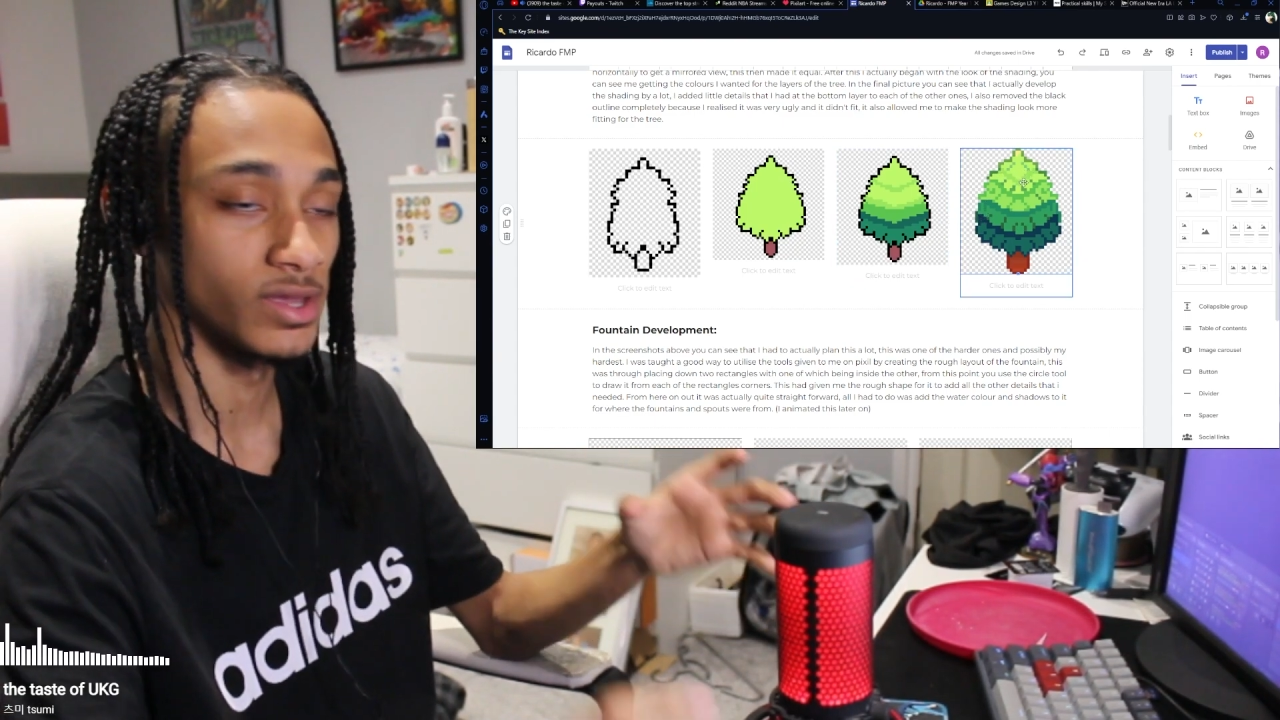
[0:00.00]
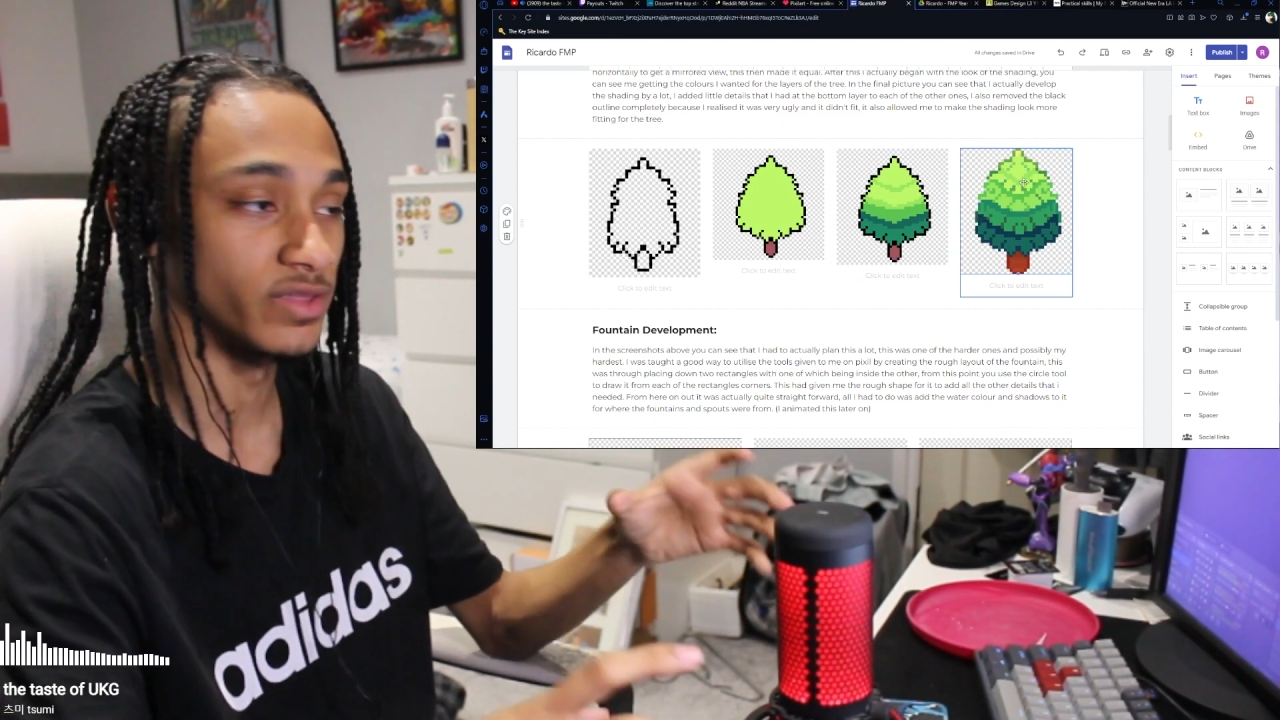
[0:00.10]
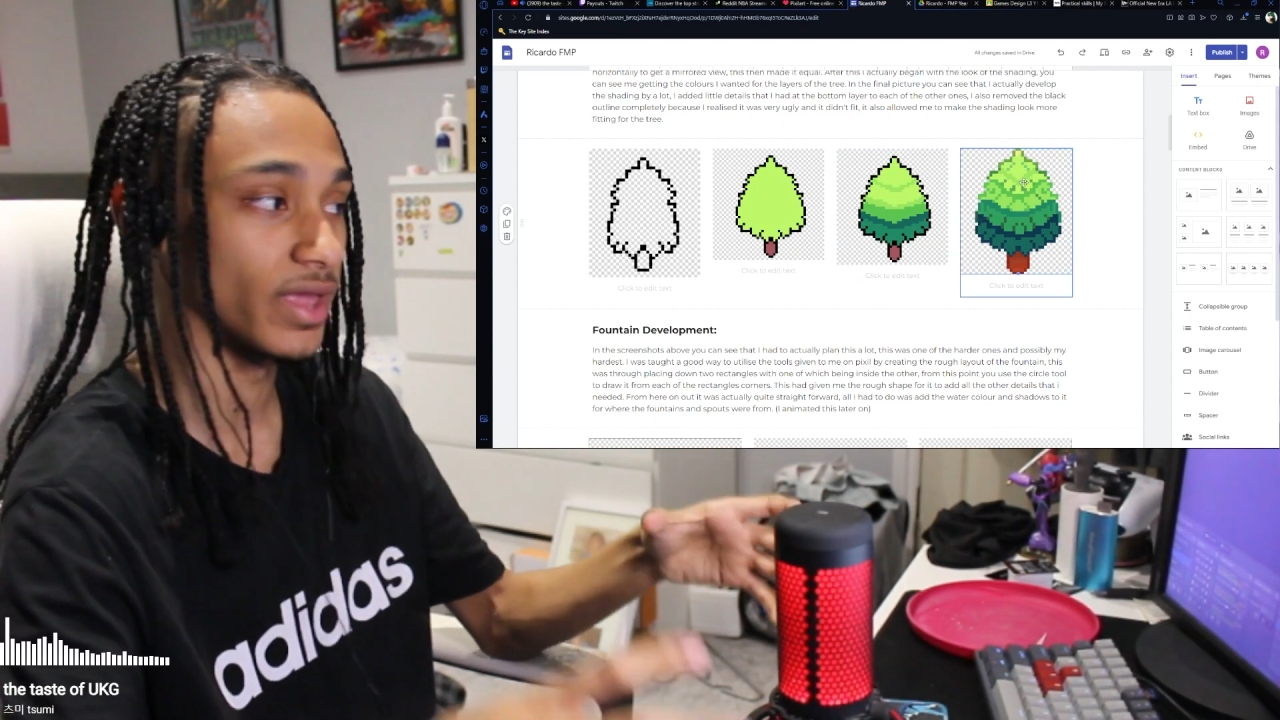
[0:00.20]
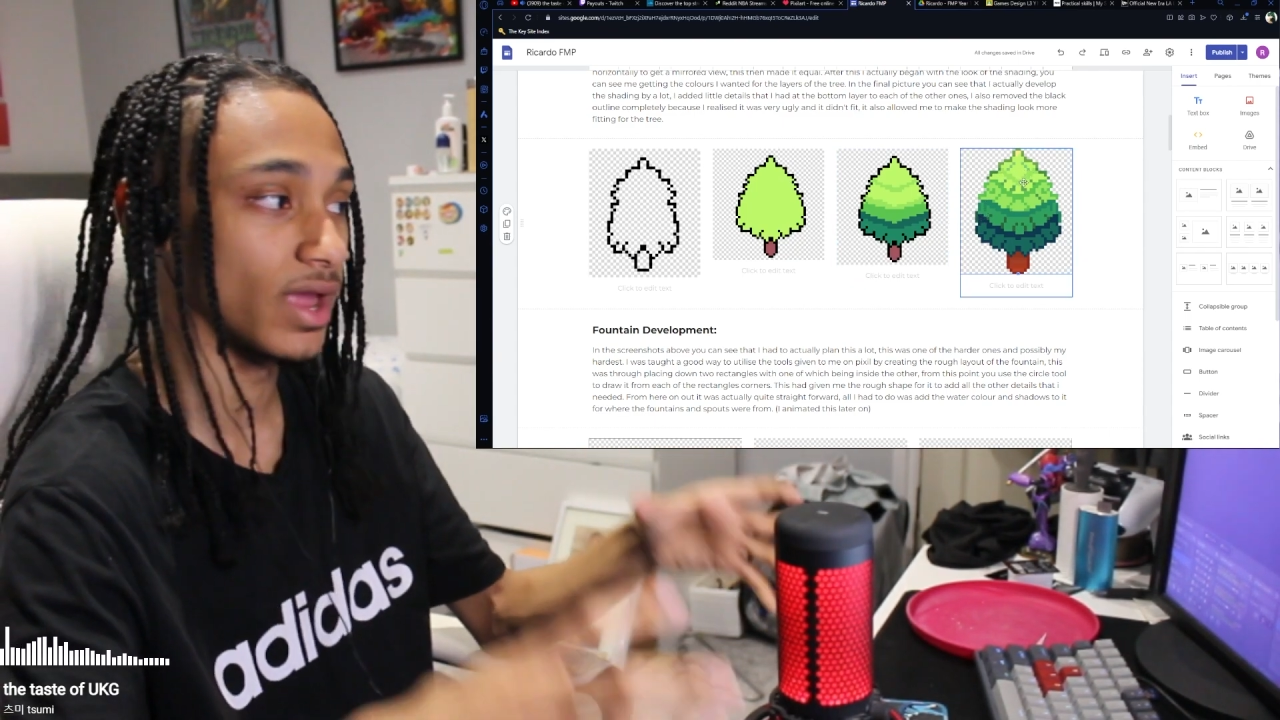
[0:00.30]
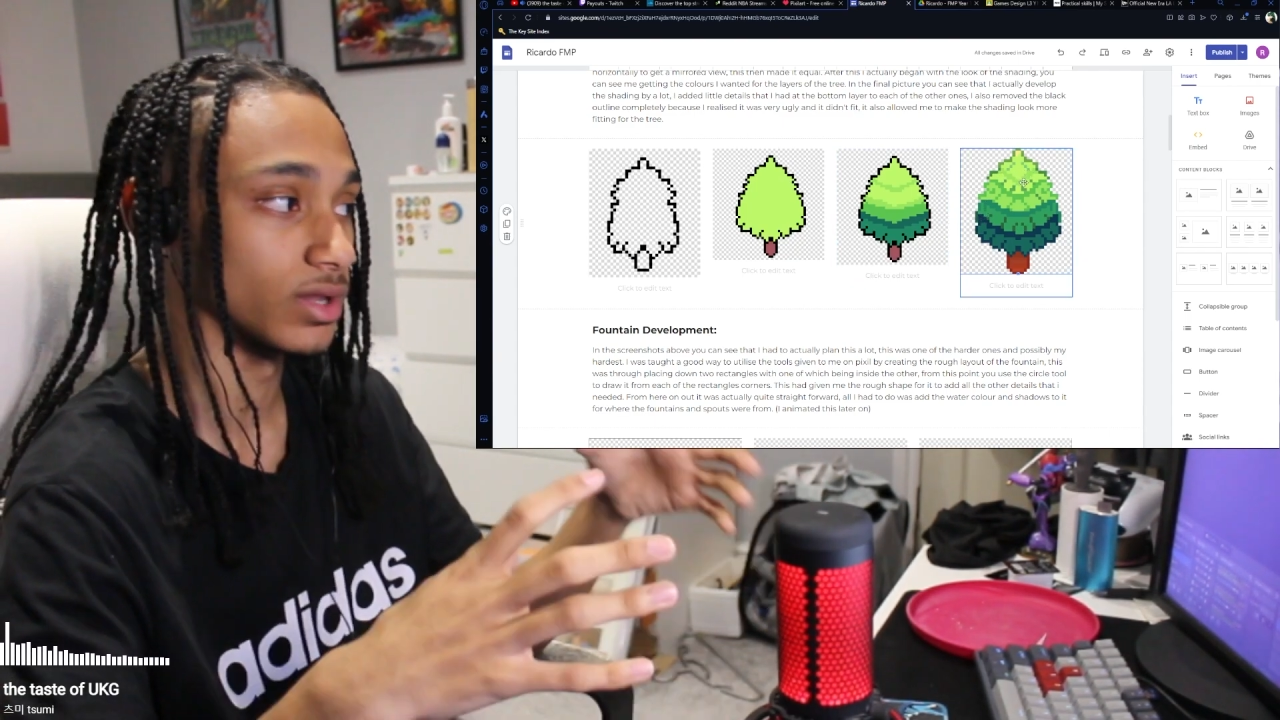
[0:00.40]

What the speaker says: is getting